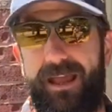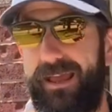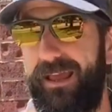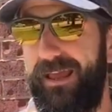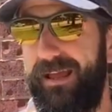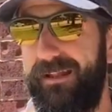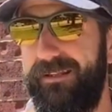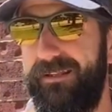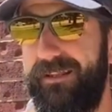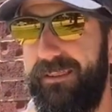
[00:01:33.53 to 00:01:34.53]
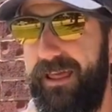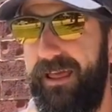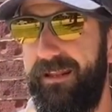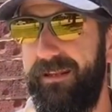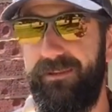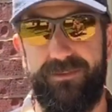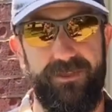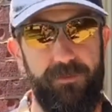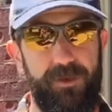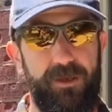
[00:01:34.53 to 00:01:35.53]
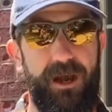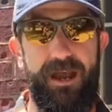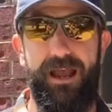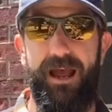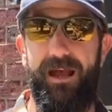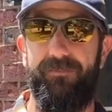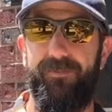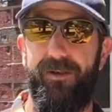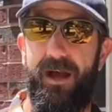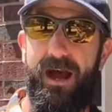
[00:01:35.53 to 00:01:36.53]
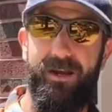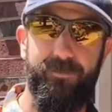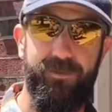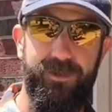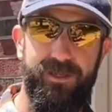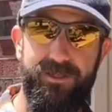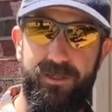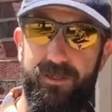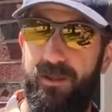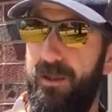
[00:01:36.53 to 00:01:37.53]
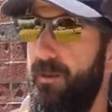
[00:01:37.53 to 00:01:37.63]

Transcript: And then in the summer, I have higher production,